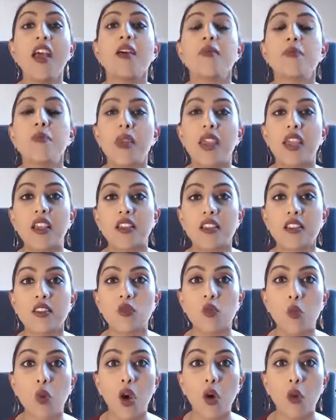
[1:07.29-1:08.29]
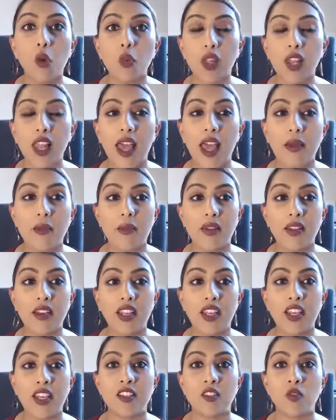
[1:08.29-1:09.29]
Because what will happen
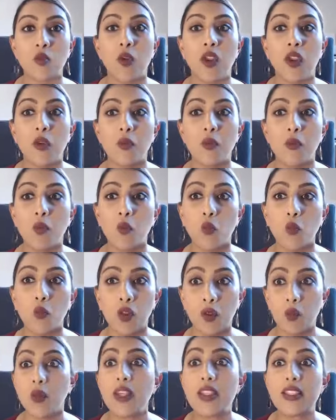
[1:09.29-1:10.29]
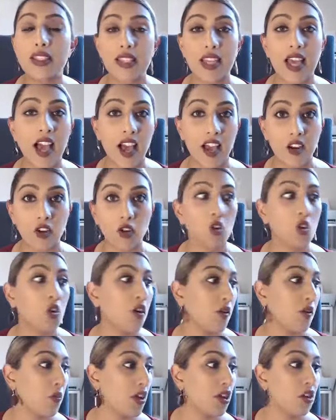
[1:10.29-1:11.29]
is when we start, or
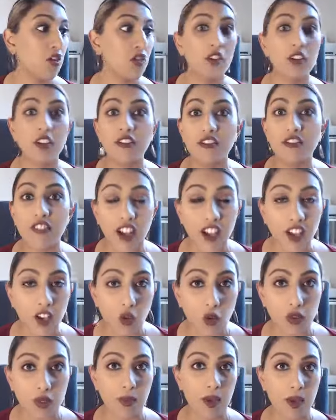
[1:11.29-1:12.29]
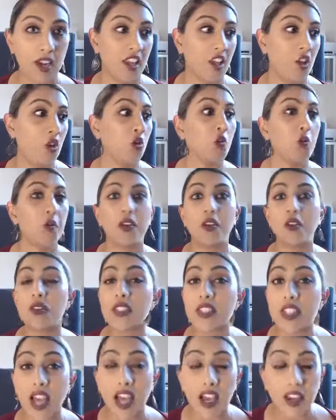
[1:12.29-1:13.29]
when you're in a funk with money, or when you
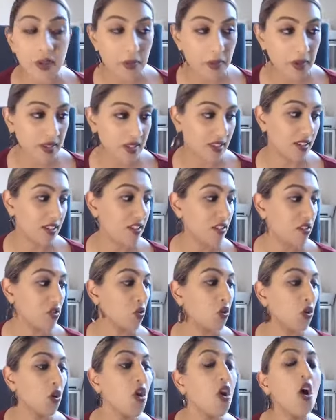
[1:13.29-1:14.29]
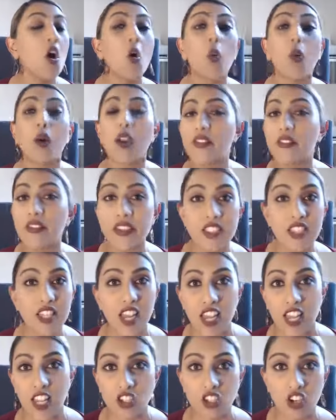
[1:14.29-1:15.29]
start a business, or whatever
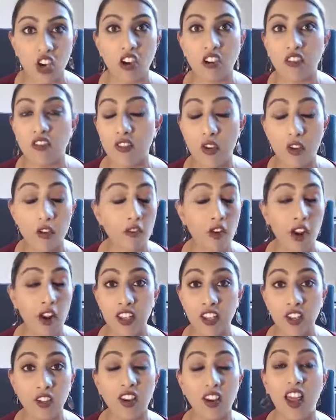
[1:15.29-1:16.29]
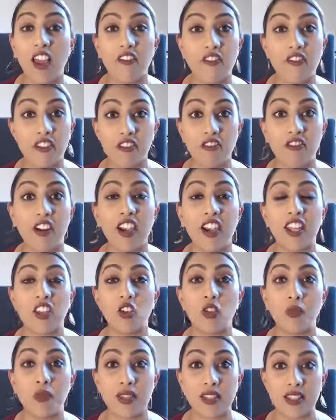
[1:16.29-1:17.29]
stage of running your life and running your
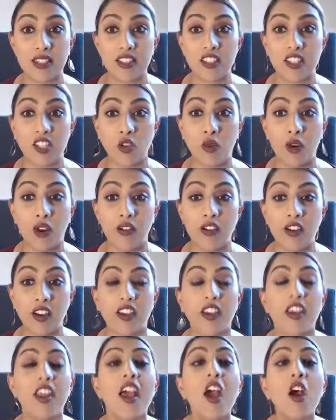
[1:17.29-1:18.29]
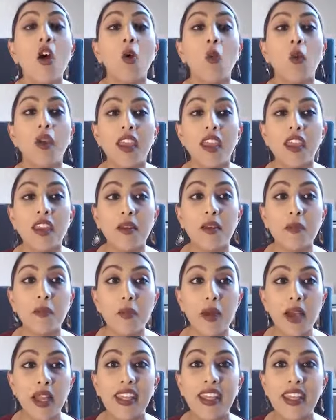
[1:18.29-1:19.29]
business you are in, when
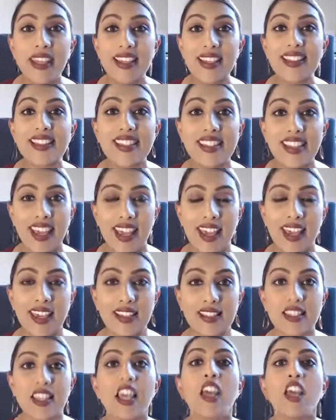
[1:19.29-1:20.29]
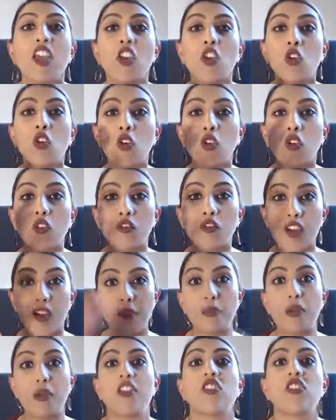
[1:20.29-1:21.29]
money is scarce, your
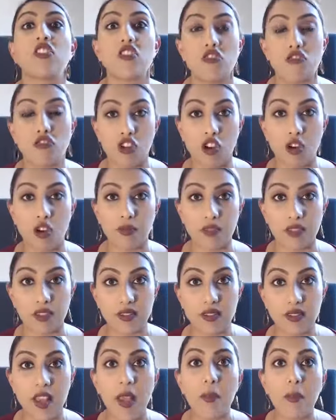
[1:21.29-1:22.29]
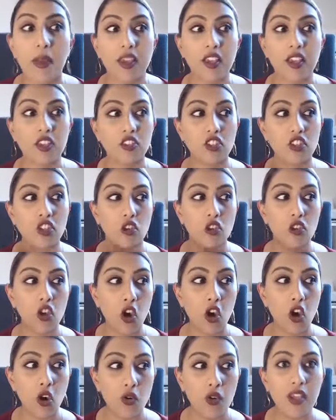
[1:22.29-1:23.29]
vibration drops because you
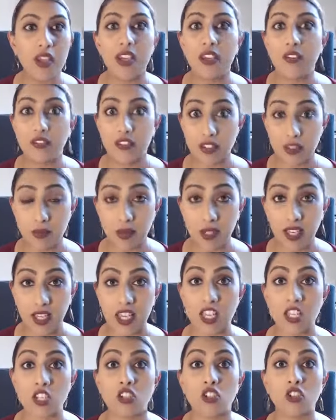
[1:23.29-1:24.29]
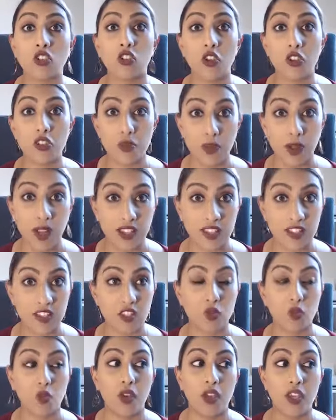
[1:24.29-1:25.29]
go inevitably into those
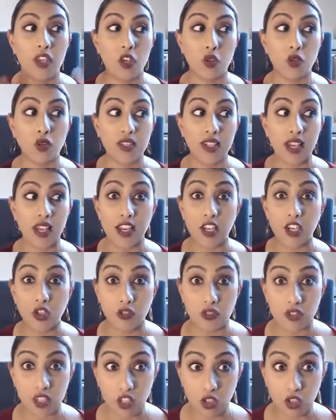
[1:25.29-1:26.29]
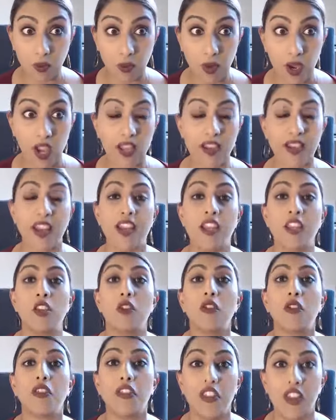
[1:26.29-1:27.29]
places where you start using your mind and you
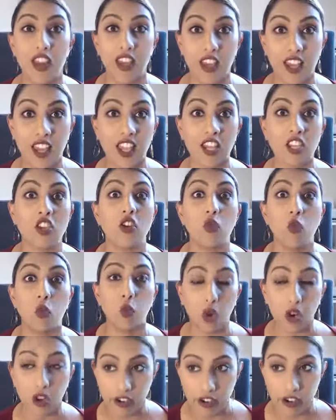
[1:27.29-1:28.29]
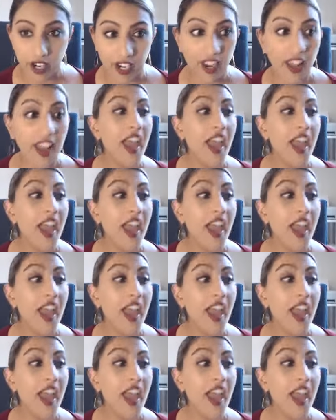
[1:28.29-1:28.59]
think and you worry